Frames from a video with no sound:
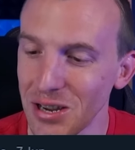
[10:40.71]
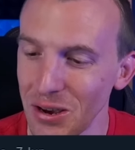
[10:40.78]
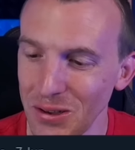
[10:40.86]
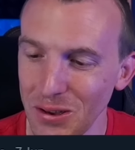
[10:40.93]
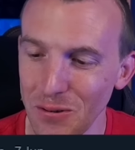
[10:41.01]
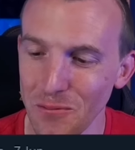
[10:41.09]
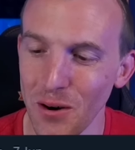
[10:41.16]
do
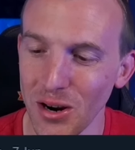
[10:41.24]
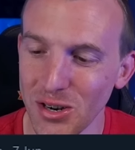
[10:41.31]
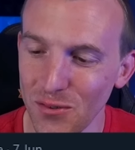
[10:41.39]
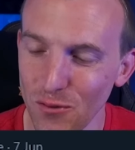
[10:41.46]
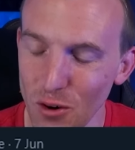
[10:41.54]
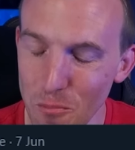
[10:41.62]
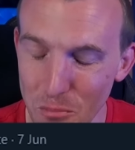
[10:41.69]
you watch
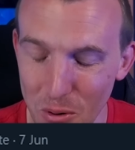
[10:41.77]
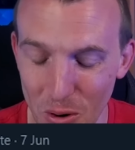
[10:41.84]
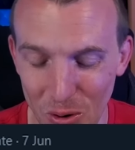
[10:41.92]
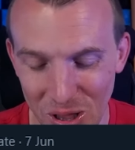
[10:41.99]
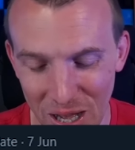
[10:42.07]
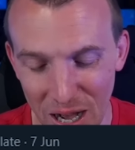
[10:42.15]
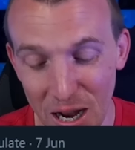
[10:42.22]

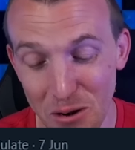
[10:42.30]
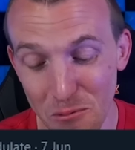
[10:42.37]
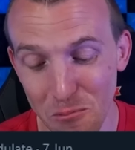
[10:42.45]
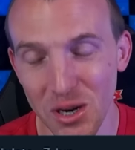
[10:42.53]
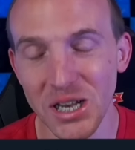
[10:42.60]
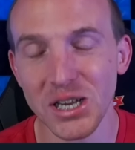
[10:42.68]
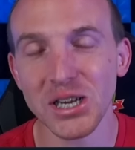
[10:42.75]
football and
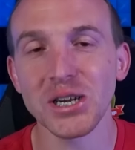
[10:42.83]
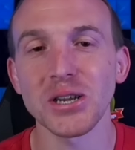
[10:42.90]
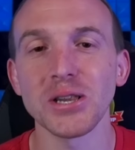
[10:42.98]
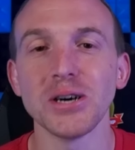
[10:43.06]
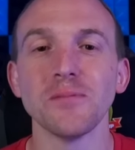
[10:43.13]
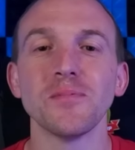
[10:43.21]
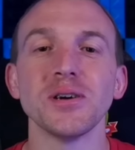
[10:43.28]
which
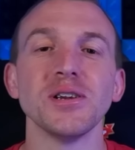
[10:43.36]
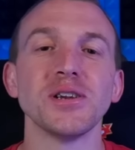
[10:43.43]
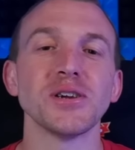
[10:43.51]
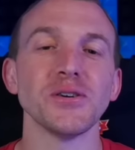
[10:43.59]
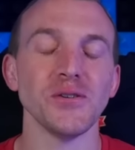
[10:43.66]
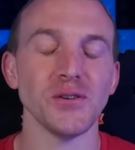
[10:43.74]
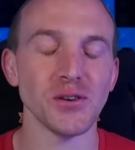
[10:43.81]
club do
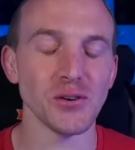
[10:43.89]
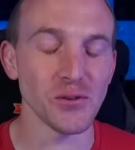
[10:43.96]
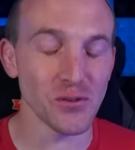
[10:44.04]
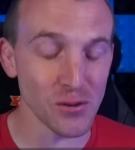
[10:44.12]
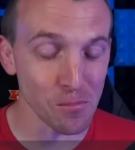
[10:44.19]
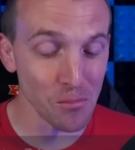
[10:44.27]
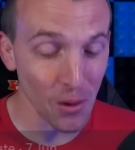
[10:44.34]
you
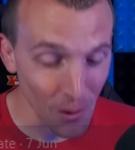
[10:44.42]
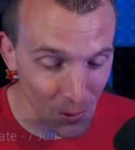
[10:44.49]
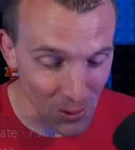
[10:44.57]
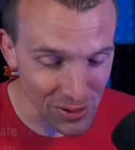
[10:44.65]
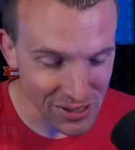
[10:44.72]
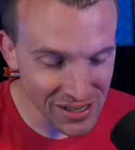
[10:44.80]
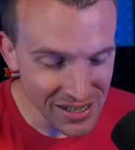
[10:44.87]

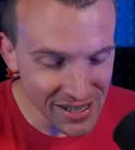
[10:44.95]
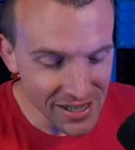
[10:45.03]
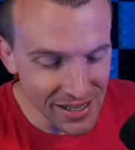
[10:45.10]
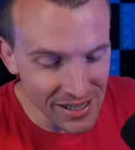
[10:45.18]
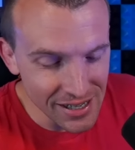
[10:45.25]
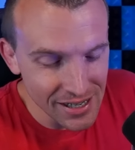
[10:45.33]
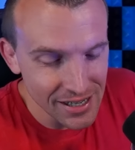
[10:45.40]
support?
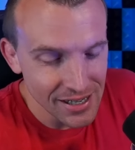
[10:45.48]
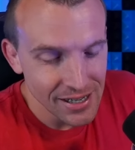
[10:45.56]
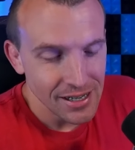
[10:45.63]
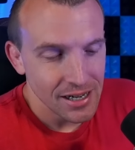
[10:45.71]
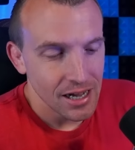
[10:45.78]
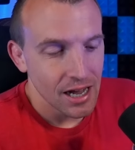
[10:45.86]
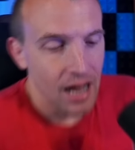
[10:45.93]

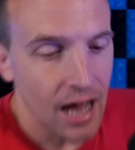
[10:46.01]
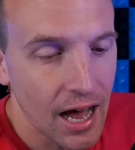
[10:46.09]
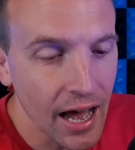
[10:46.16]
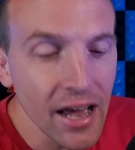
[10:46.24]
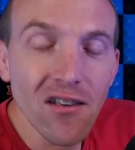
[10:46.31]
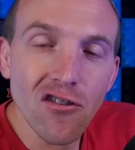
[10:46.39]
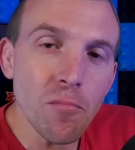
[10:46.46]

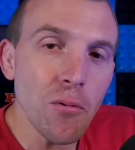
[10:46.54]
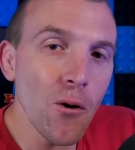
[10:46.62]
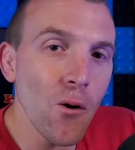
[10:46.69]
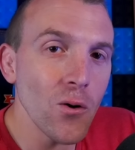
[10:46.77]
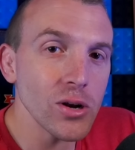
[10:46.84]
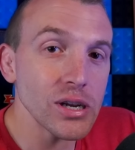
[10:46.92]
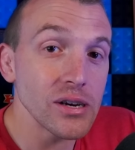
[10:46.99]
I
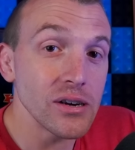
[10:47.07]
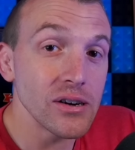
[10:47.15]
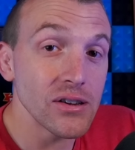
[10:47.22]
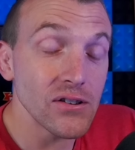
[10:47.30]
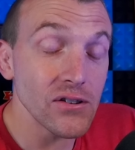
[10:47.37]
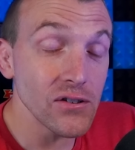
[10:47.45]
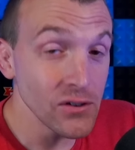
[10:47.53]
support
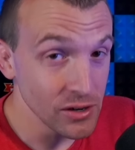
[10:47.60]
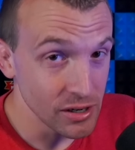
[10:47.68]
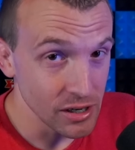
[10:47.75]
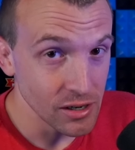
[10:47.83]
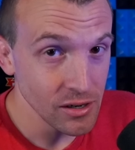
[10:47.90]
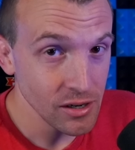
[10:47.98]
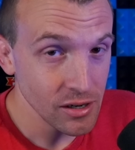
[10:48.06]

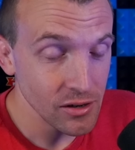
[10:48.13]
Sunderland,